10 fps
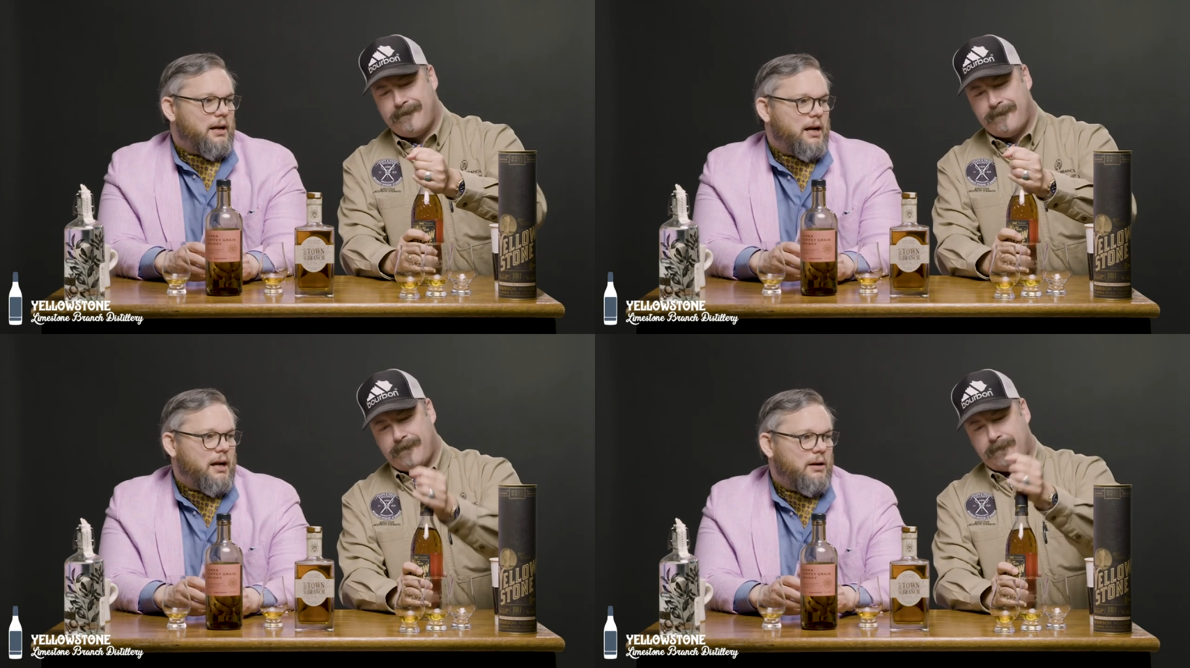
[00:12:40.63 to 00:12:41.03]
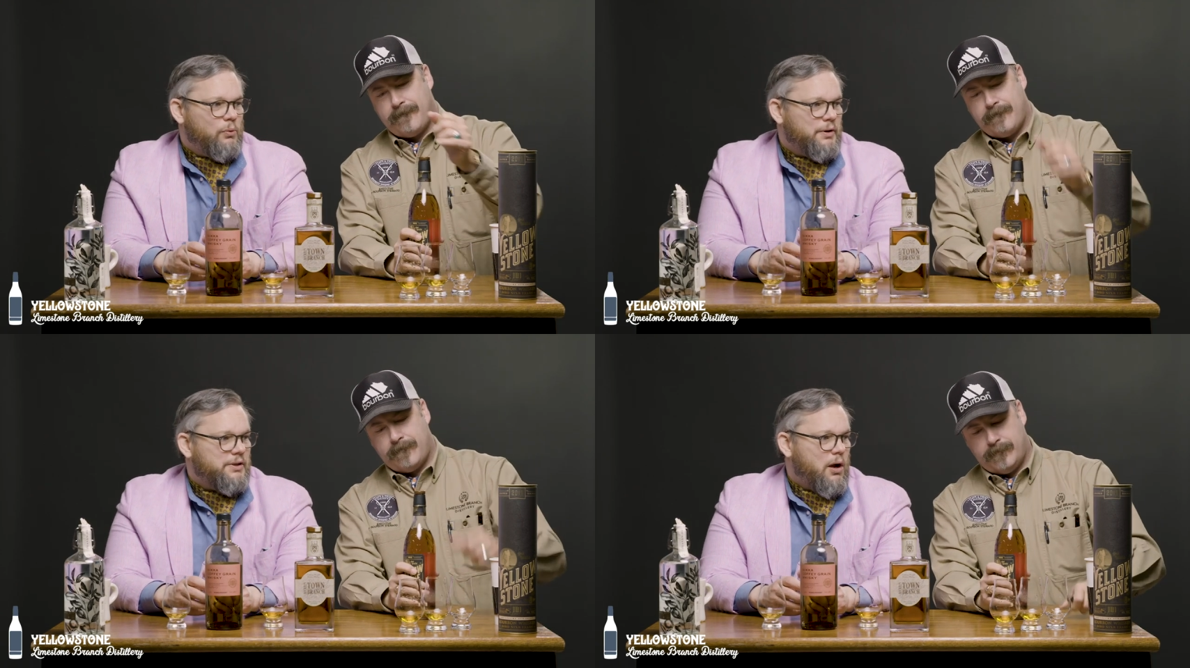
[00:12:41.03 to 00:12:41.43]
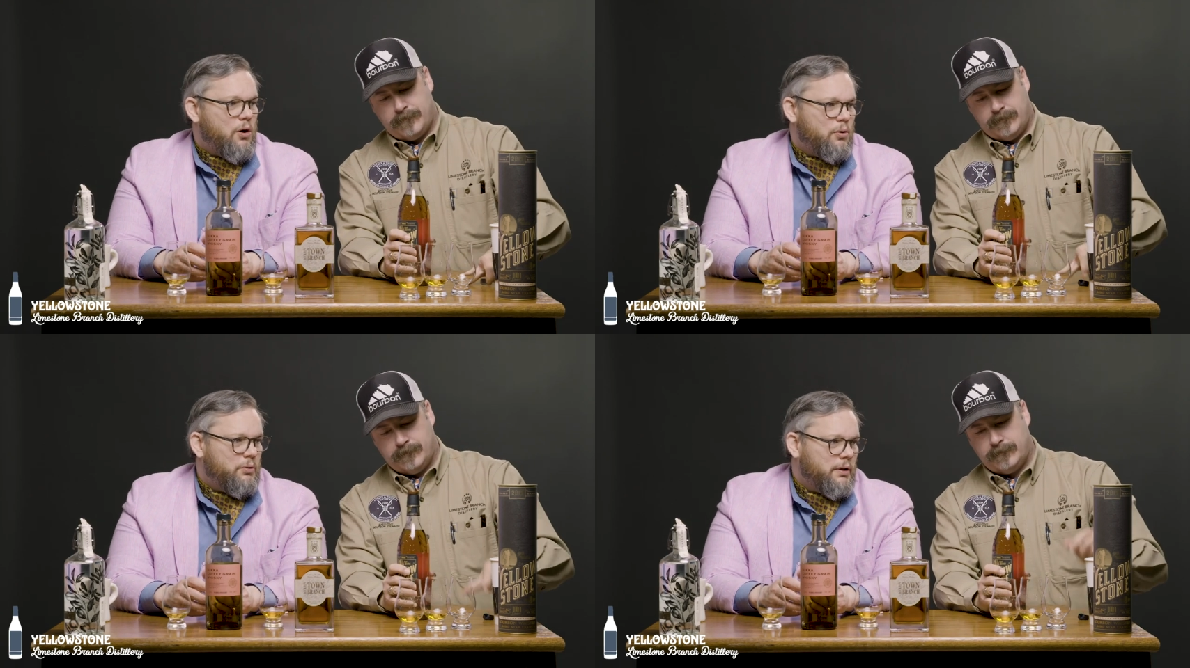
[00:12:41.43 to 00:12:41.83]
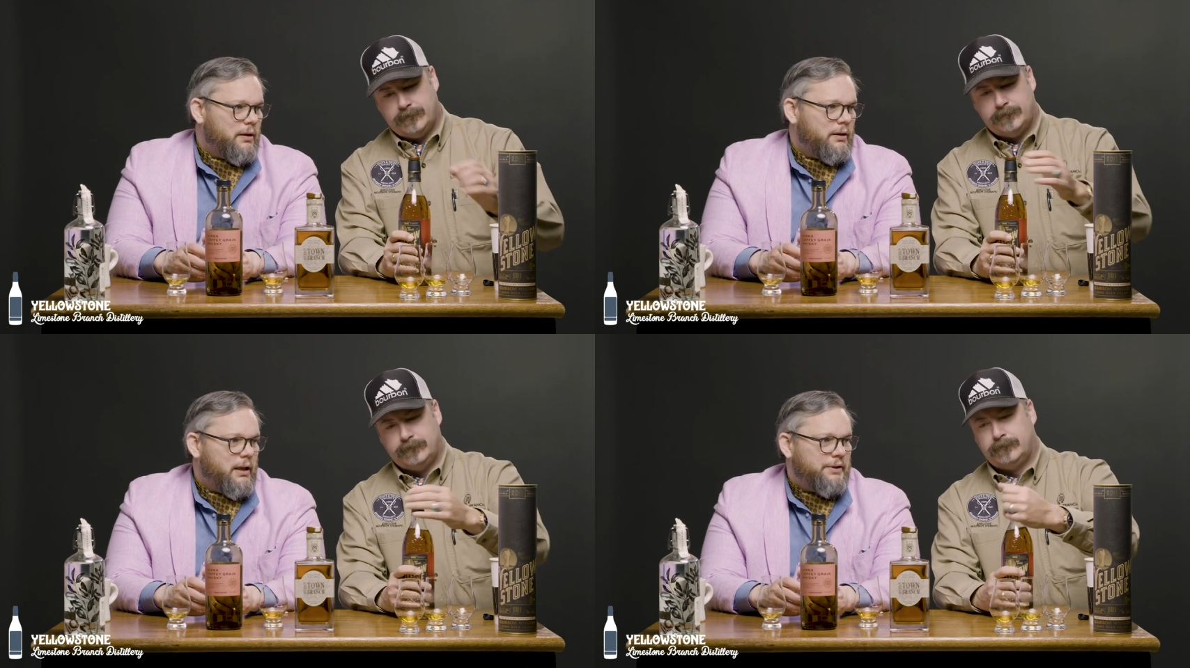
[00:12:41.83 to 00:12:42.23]
Speaker 1: uh, once owned
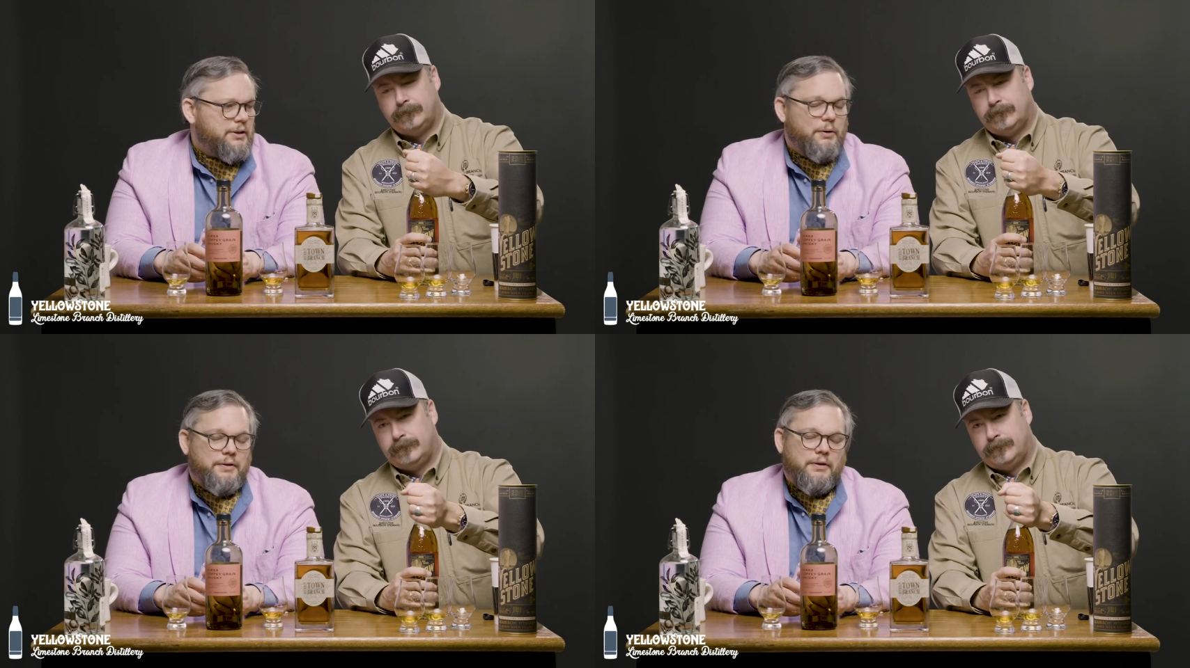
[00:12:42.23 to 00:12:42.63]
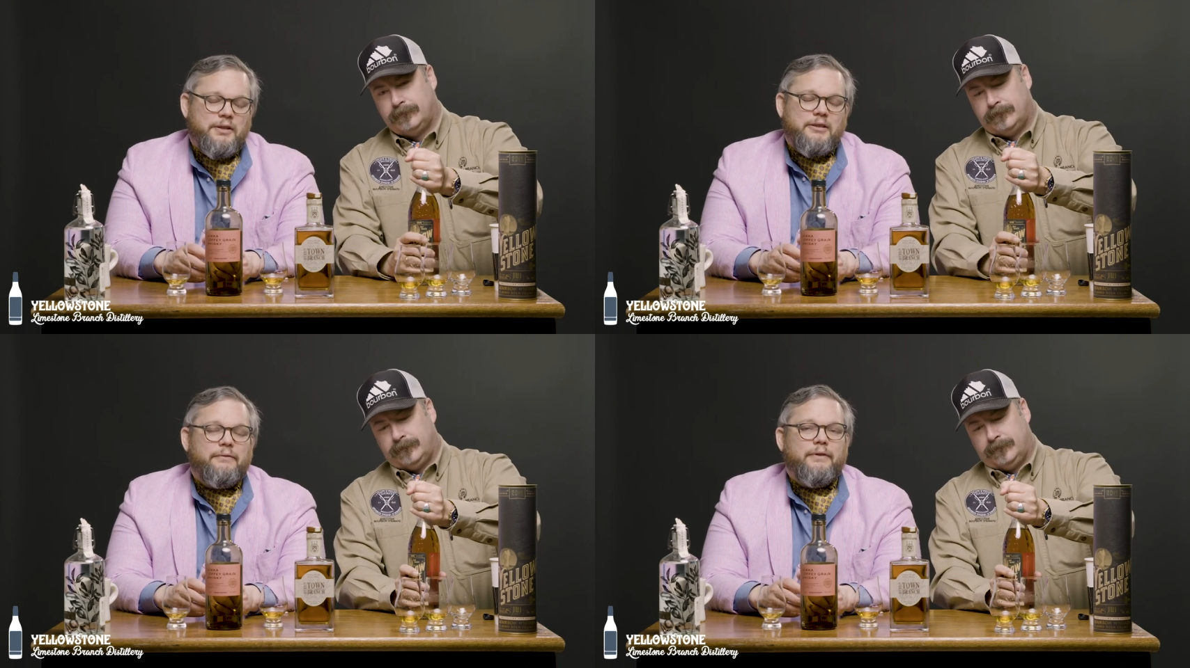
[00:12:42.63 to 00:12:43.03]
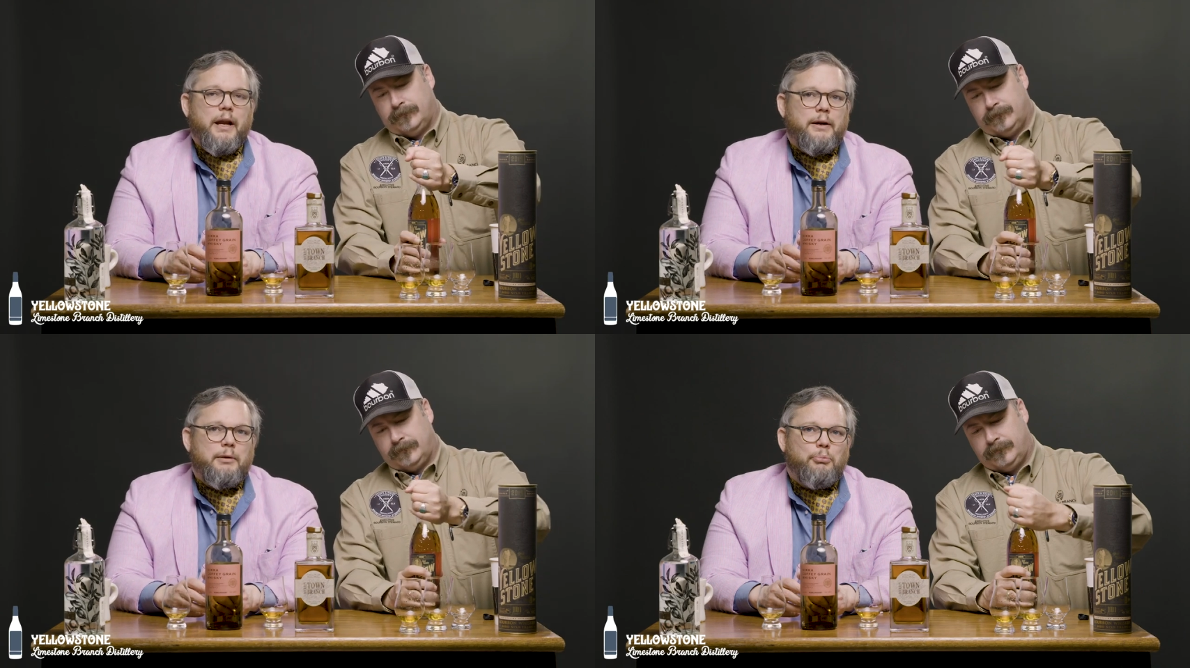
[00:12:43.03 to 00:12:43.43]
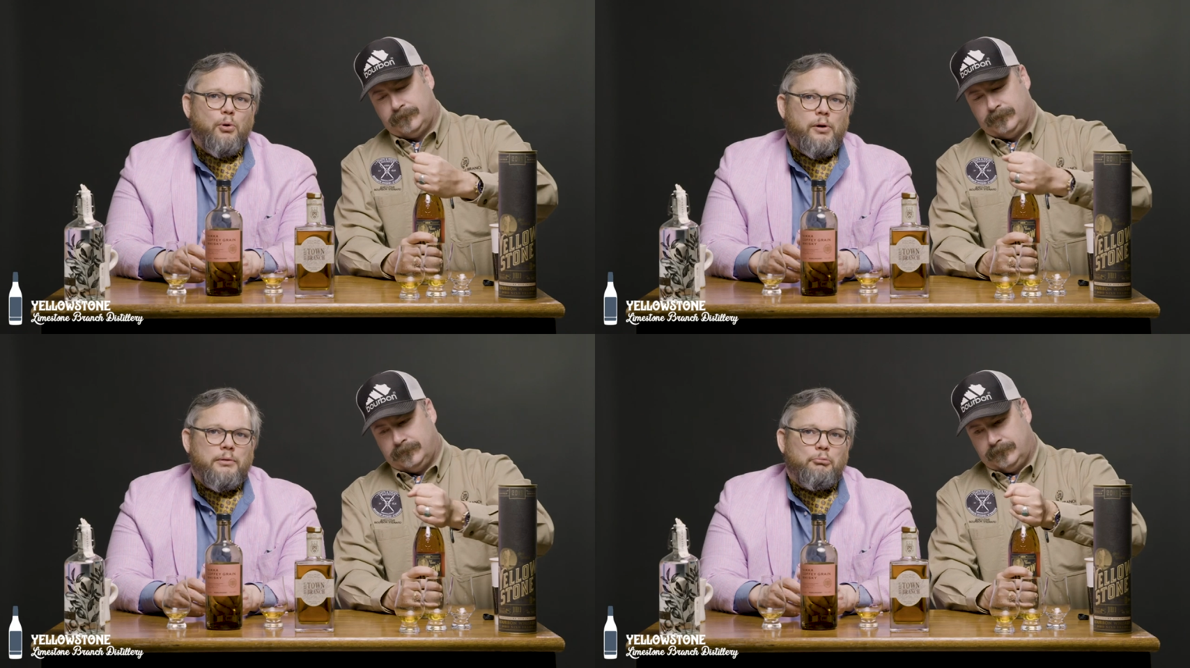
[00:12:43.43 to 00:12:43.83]
Yellowstone. So this is a very
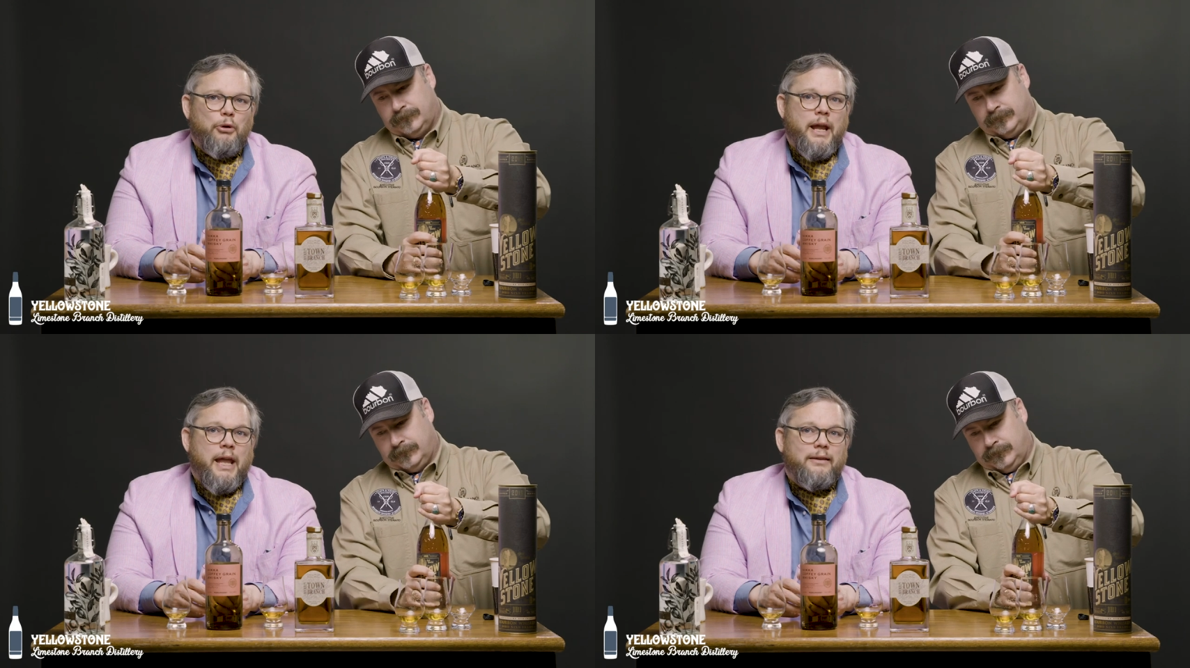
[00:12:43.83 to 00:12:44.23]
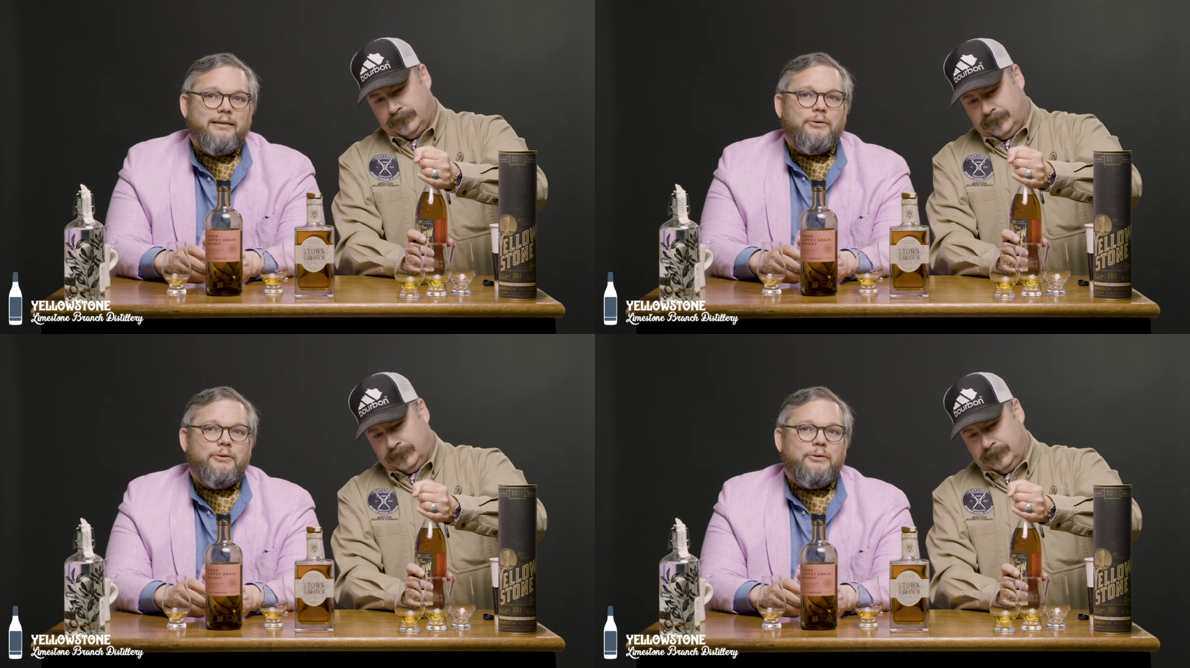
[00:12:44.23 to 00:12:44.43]
important brand